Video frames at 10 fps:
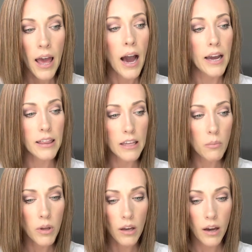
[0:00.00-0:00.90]
I think
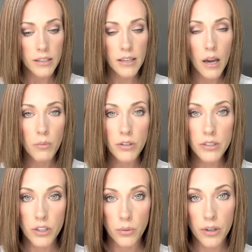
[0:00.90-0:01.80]
because I'm
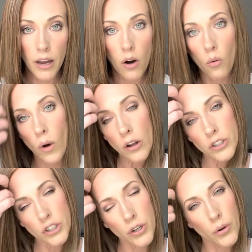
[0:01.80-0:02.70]
used to Raquel
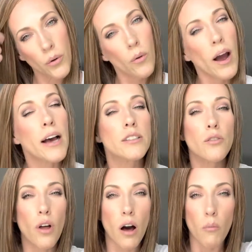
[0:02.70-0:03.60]
Welch, who has a
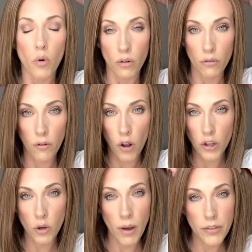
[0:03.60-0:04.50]
lot more
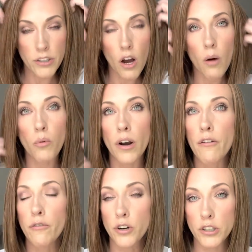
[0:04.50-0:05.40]
volume at the top. When I
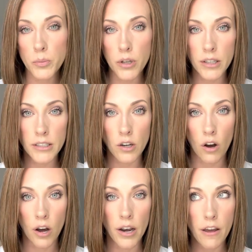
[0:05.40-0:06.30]
first put this
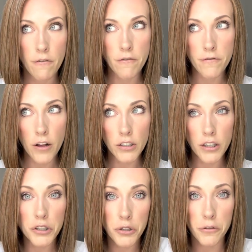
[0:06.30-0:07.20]
on, it felt
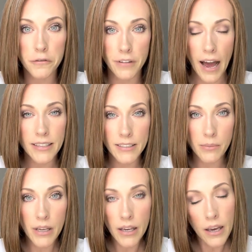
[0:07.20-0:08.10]
a little flat to
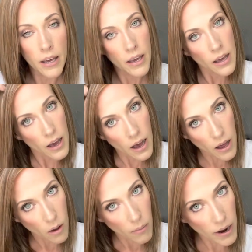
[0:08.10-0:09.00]
me.
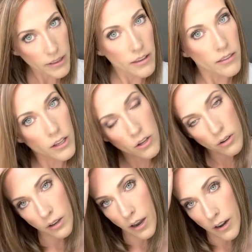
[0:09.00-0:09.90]
I think that you
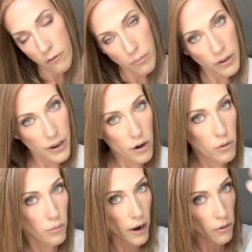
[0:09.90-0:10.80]
could kind of play
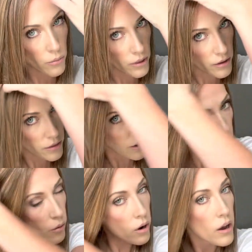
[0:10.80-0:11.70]
around with it though,